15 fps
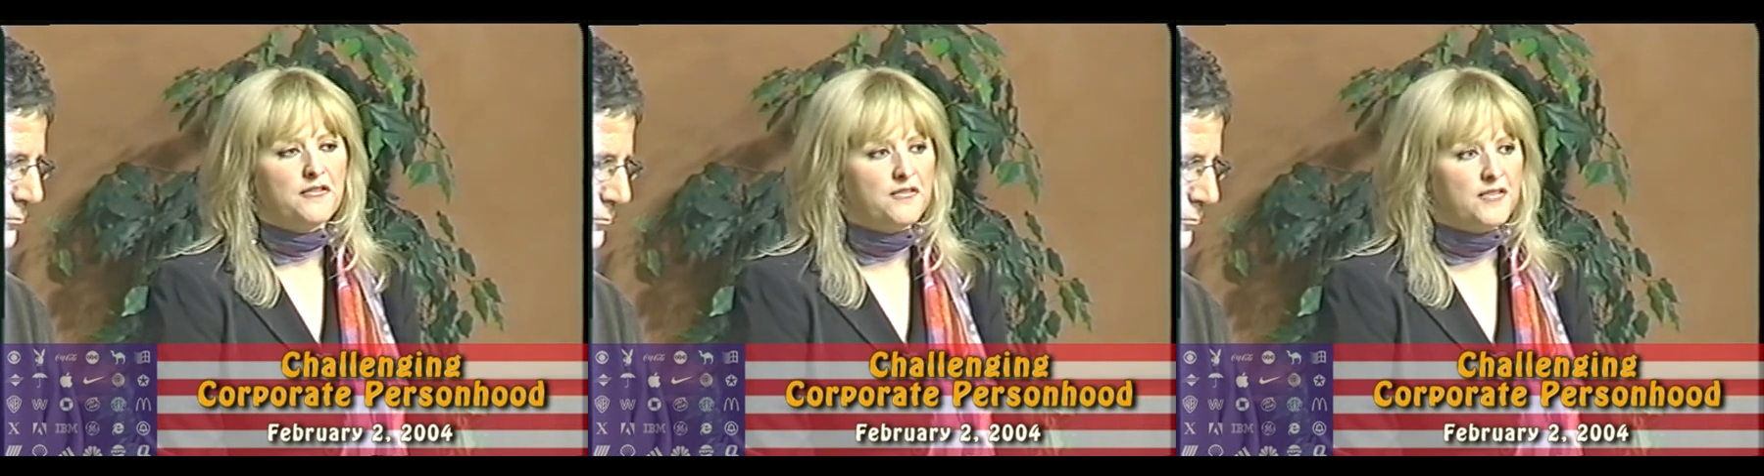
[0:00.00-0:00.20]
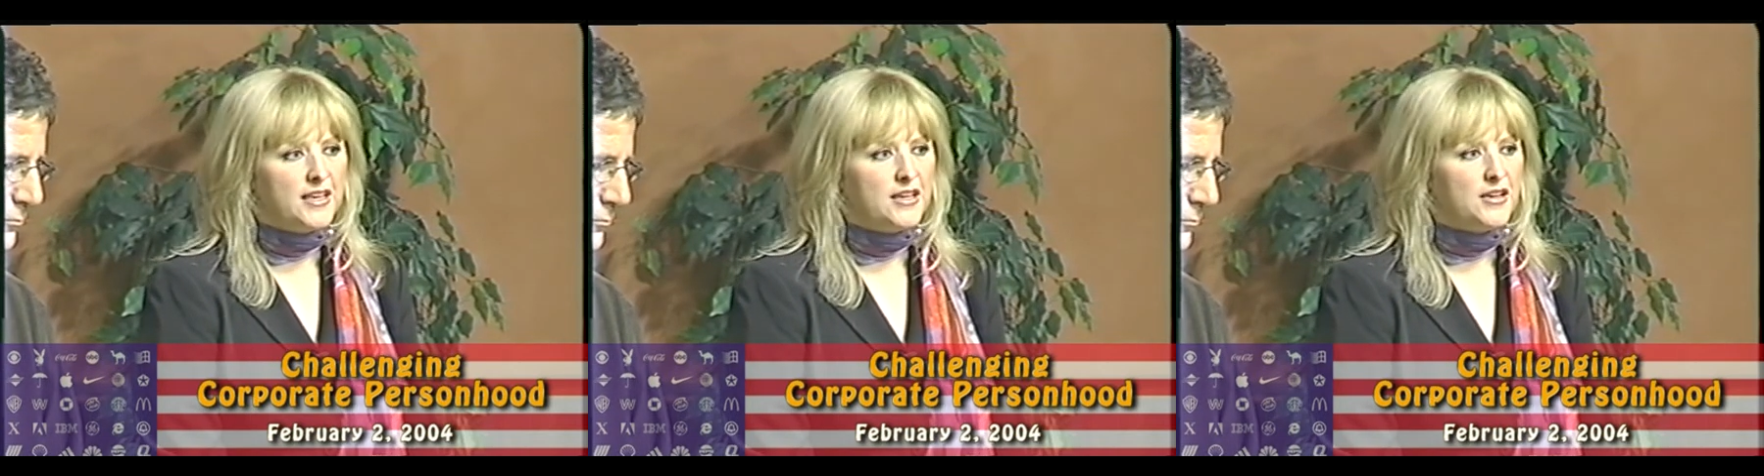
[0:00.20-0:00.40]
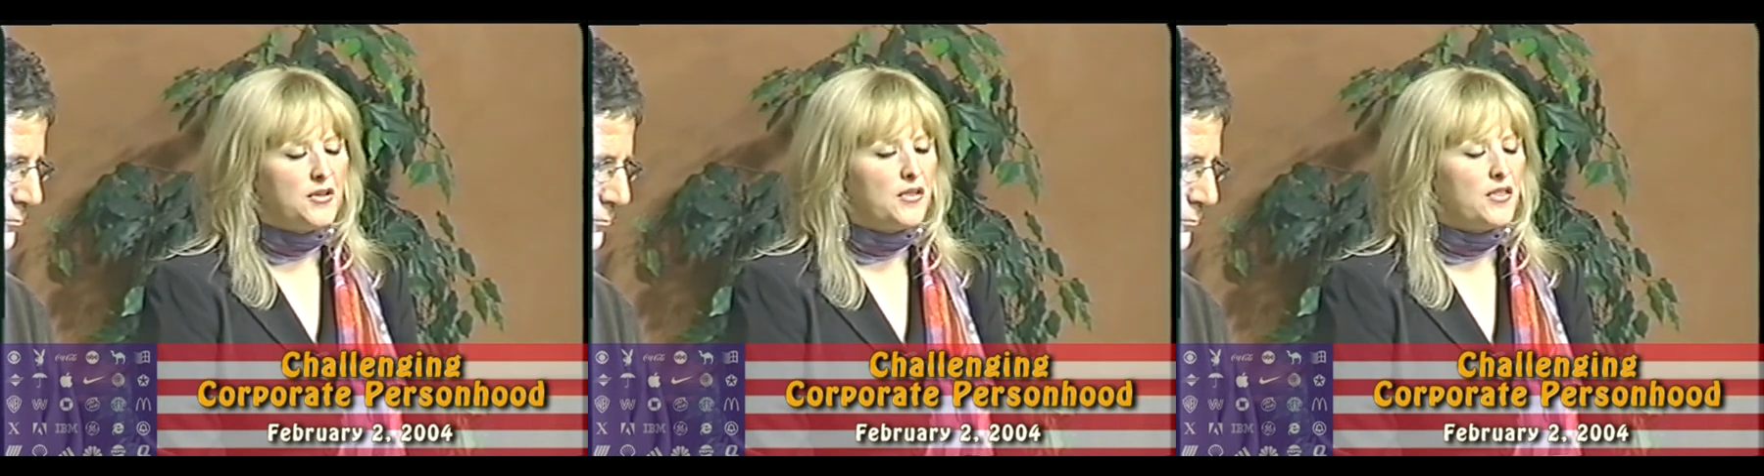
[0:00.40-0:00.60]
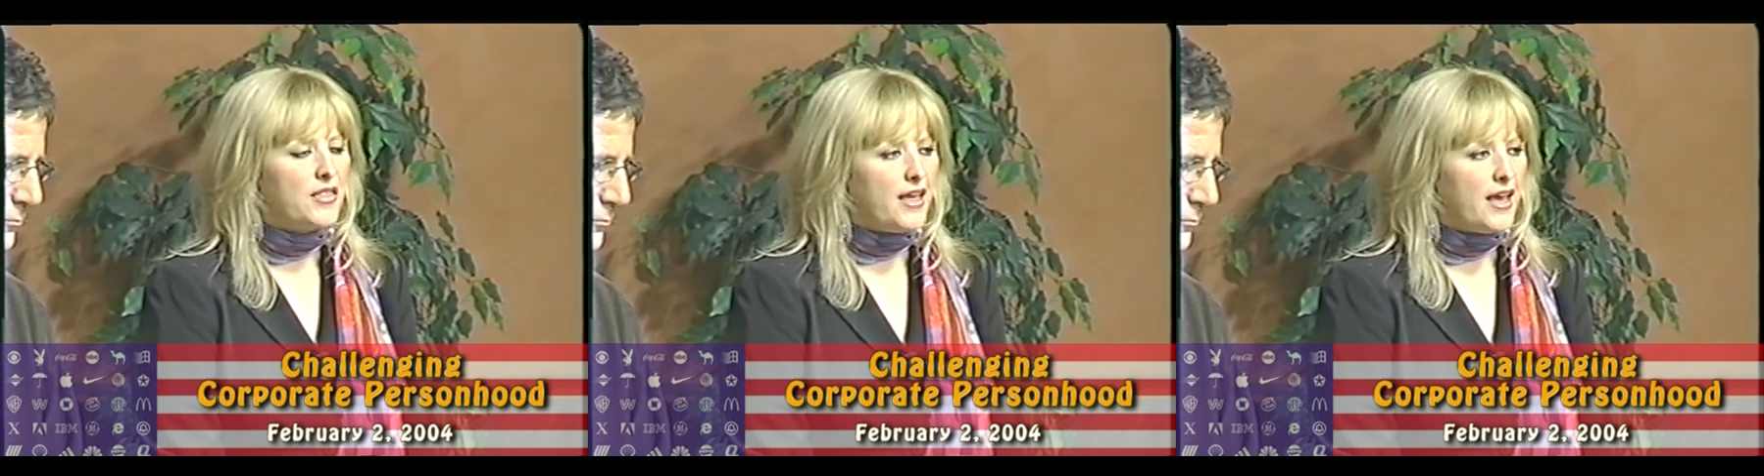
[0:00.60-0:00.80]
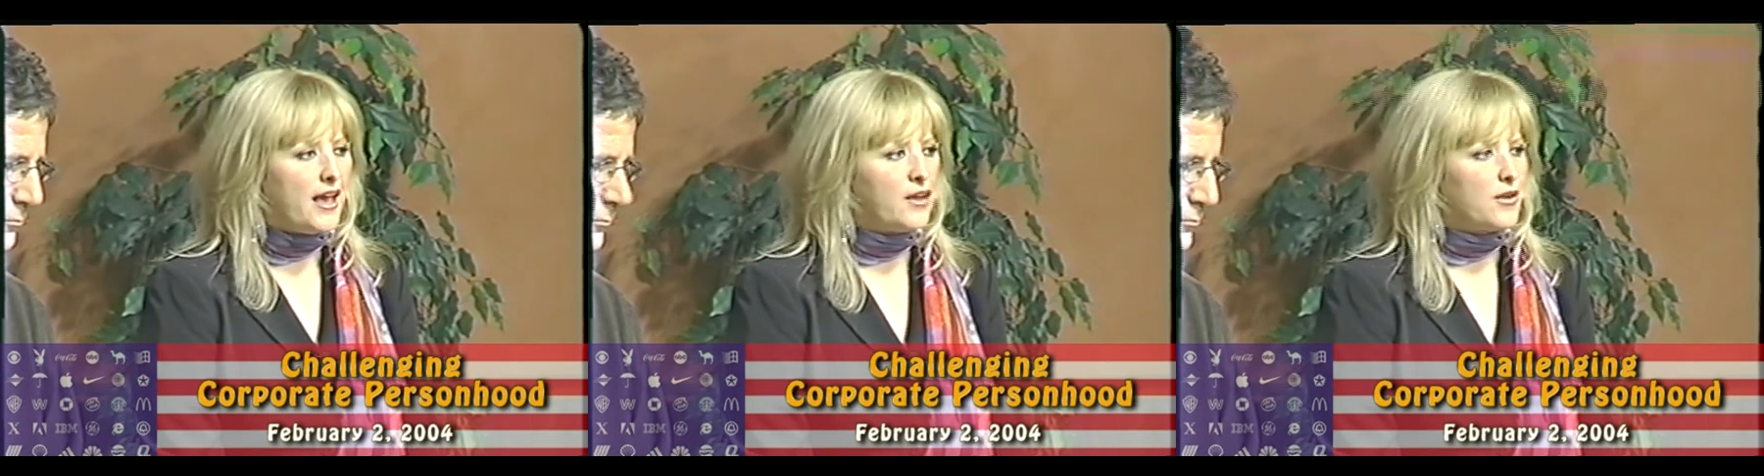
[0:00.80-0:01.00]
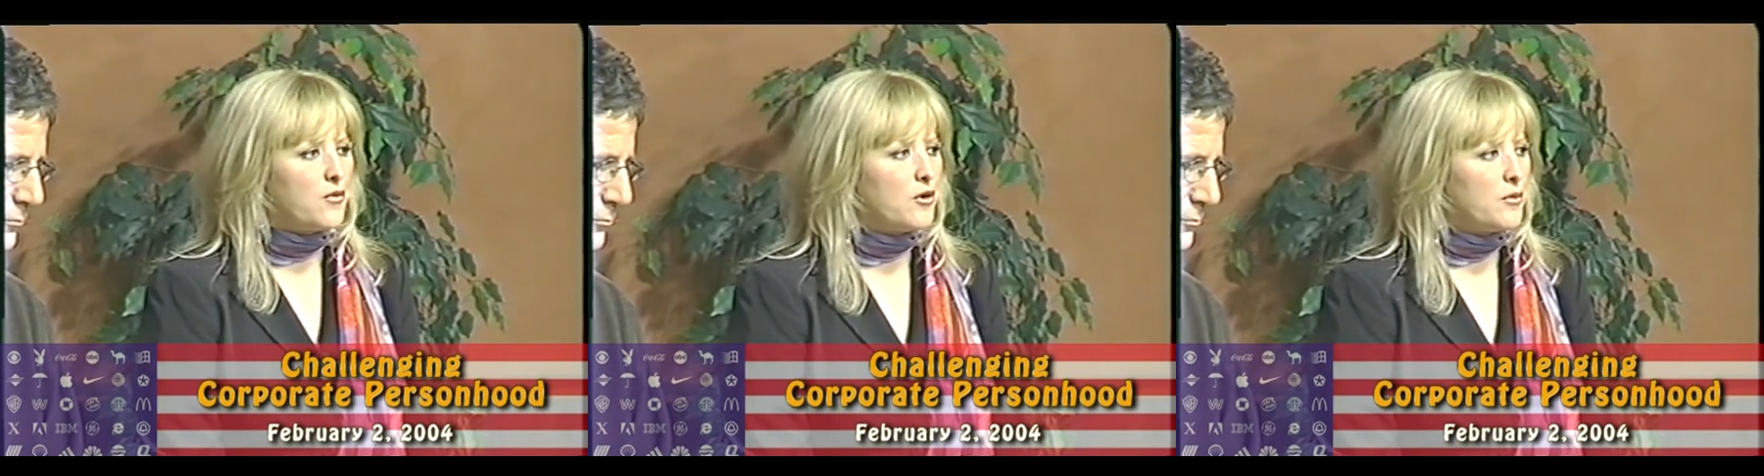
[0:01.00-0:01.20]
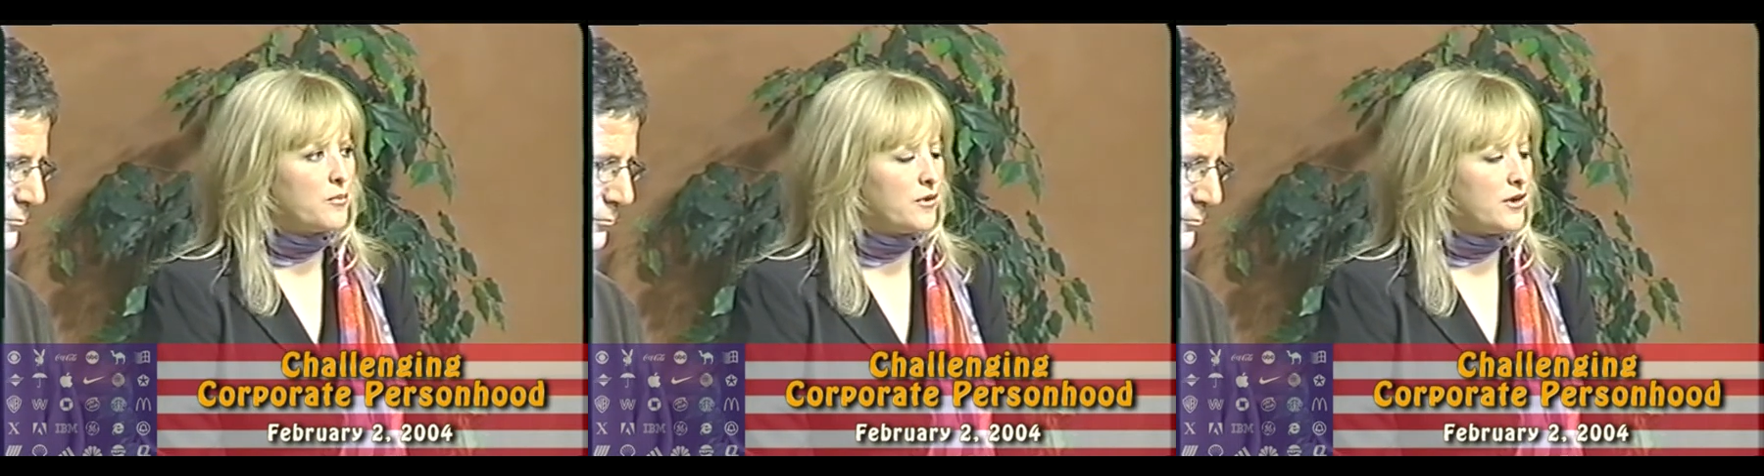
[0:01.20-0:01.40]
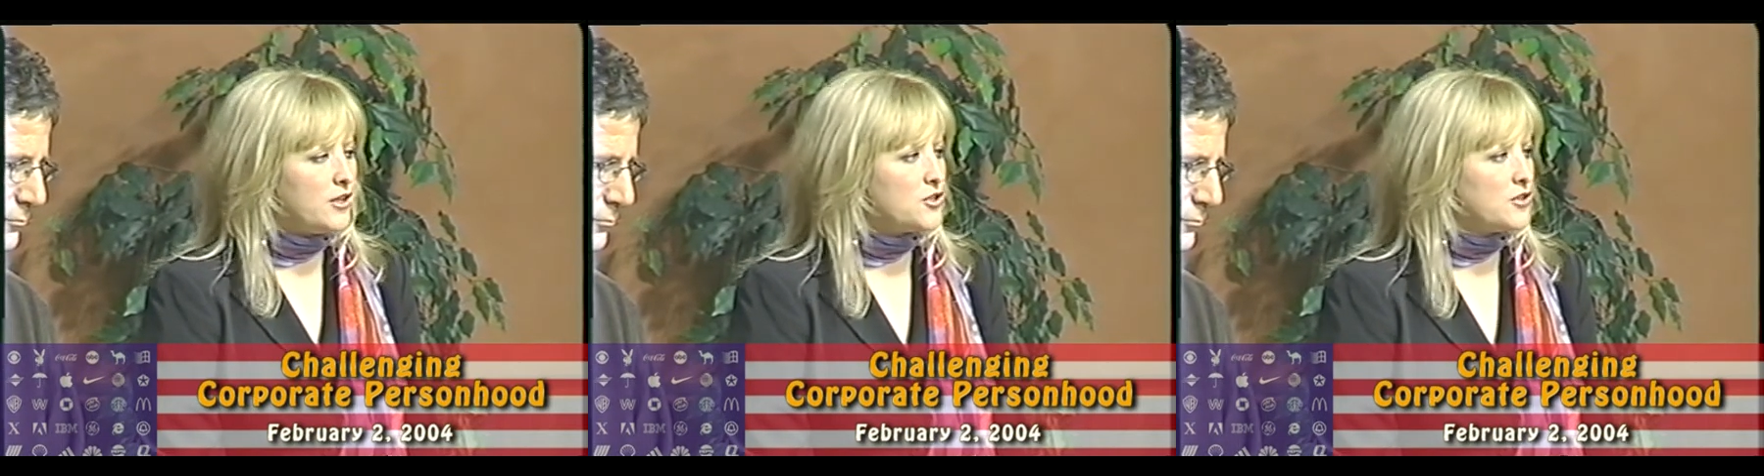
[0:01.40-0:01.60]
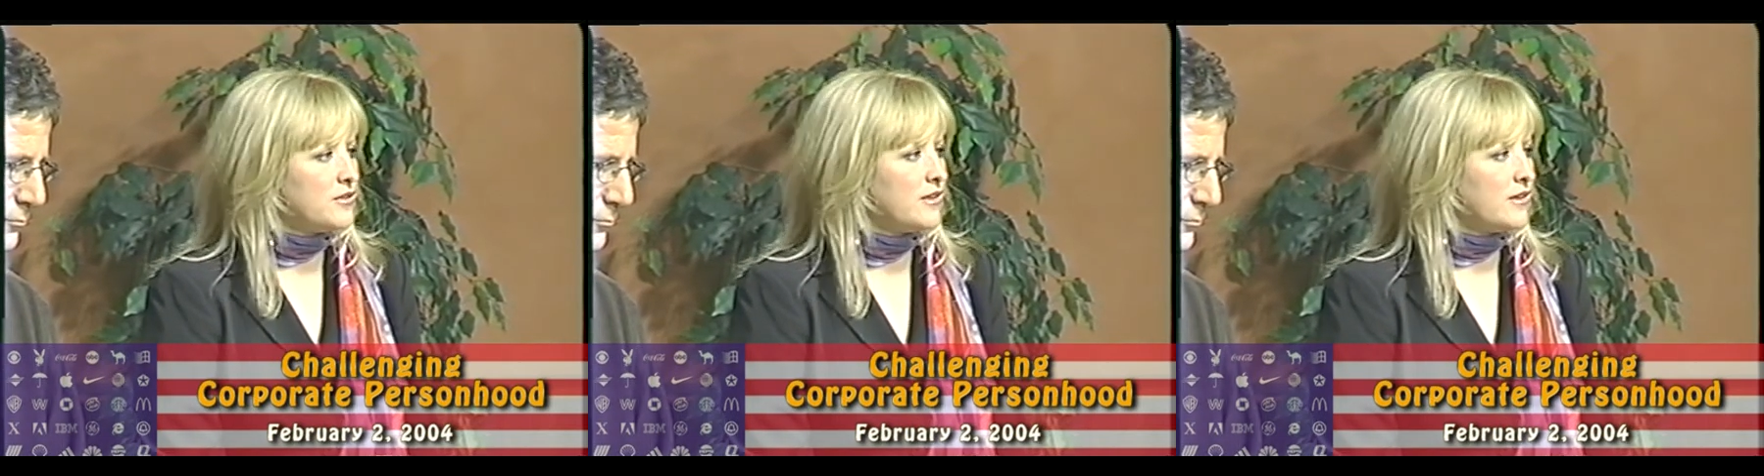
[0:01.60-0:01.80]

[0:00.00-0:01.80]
feel that corporations